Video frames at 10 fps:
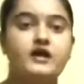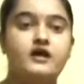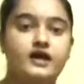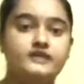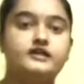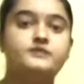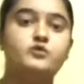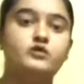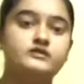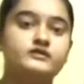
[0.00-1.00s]
and that
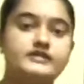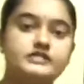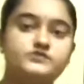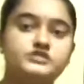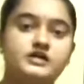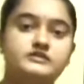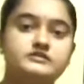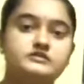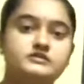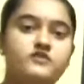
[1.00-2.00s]
pollen grains which
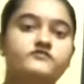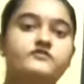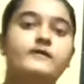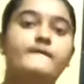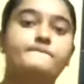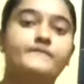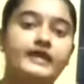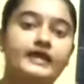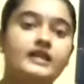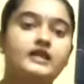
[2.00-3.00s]
consists of
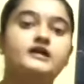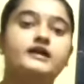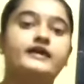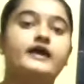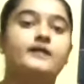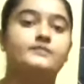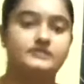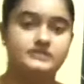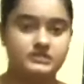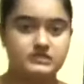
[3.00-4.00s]
male
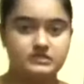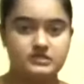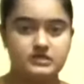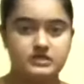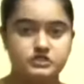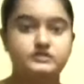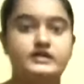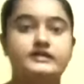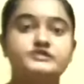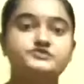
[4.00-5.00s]
gametes. So
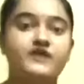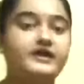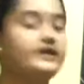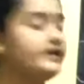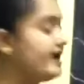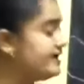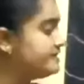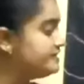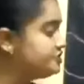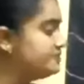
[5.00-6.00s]
that is why
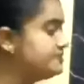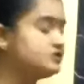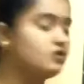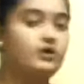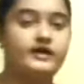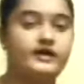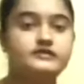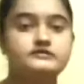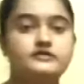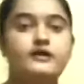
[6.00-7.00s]
androecium is called
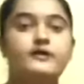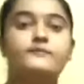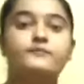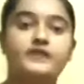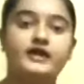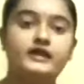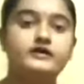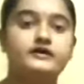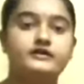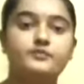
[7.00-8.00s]
as male
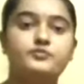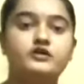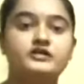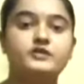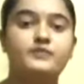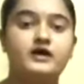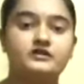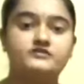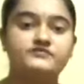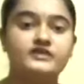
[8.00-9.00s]
reproductive part
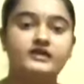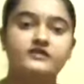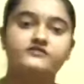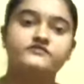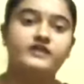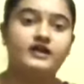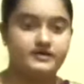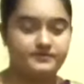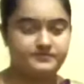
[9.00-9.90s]
of the flower.